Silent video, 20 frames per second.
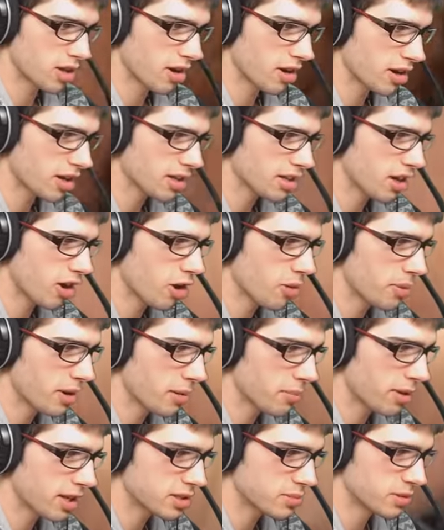So I'm gonna open
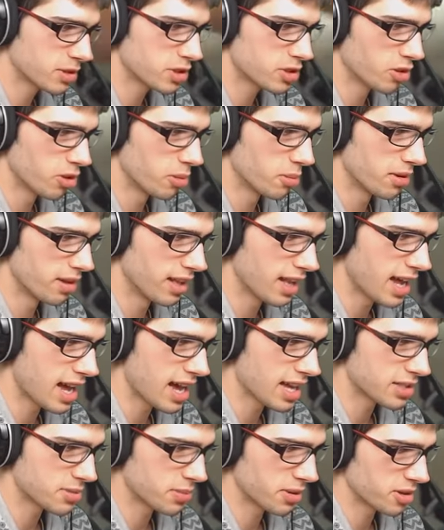up plasma storm
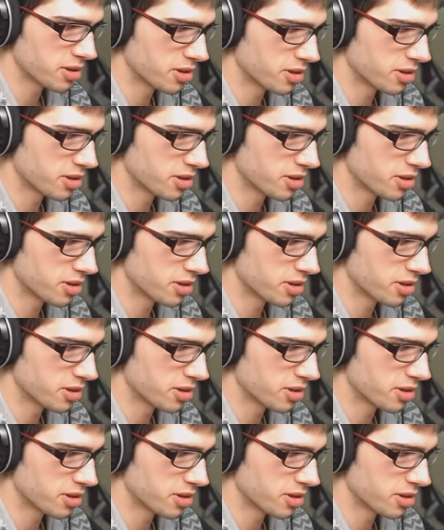last